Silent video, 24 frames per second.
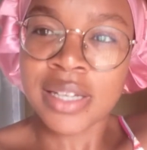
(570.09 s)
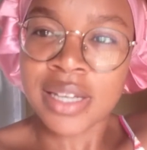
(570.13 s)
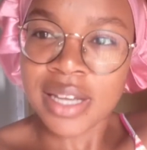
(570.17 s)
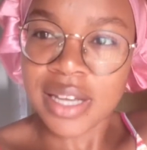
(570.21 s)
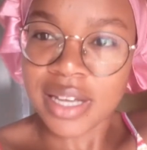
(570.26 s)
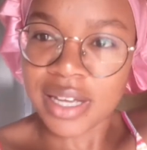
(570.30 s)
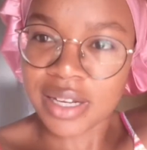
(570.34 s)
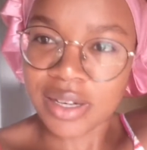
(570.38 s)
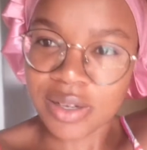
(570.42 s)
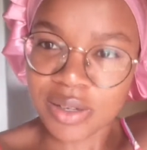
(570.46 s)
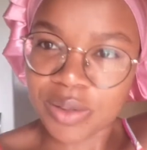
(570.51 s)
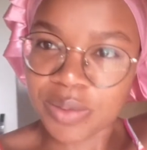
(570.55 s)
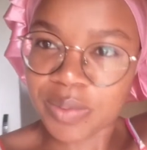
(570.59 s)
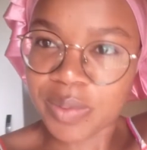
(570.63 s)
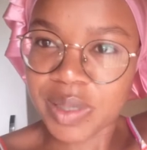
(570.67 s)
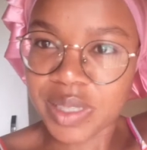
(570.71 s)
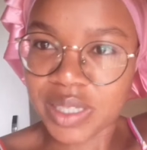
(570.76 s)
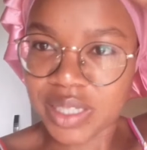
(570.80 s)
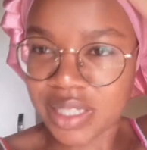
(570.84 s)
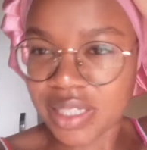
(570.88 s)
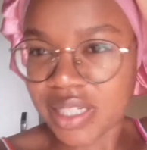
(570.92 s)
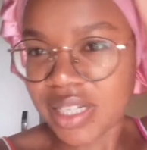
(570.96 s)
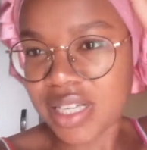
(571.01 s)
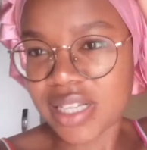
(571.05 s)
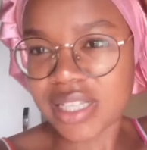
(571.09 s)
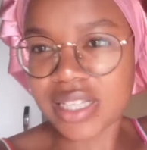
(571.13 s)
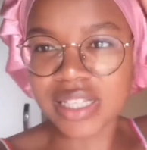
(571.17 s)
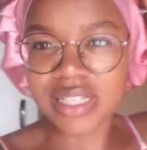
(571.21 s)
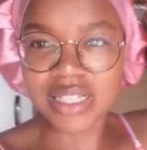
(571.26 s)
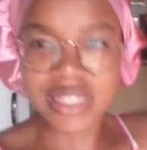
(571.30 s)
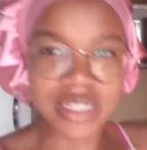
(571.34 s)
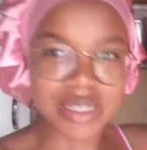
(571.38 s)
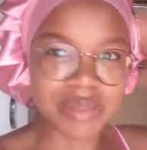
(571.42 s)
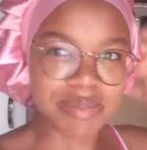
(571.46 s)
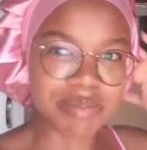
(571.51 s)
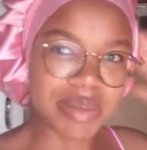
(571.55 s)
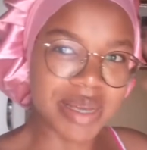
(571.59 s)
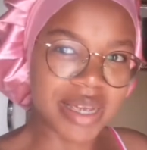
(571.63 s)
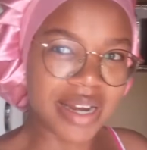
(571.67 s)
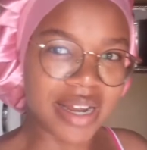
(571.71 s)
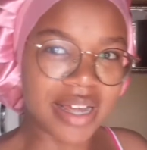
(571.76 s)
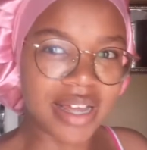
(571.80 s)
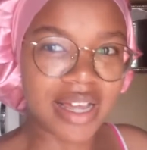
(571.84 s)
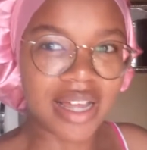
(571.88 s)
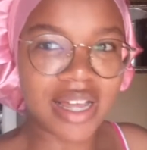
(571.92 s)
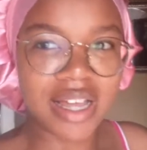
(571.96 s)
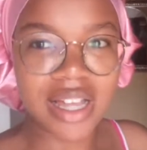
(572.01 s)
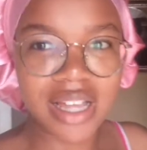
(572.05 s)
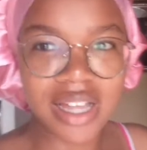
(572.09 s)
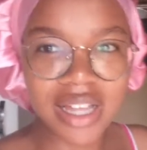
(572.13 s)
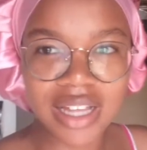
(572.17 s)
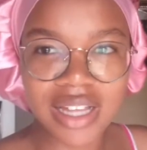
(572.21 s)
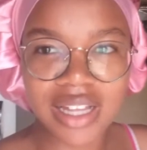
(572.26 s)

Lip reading: I look weird. This is better. I